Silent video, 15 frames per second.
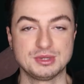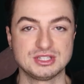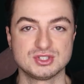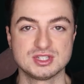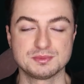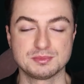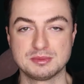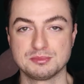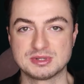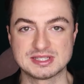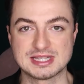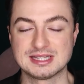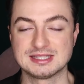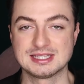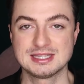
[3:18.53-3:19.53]
but it's just been
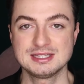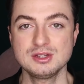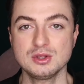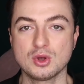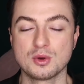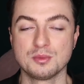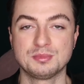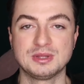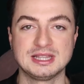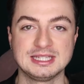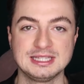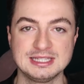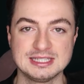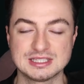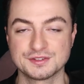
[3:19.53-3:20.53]
presented
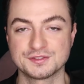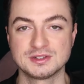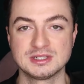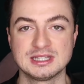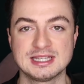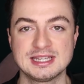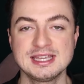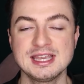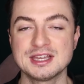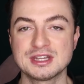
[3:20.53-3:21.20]
completely differently.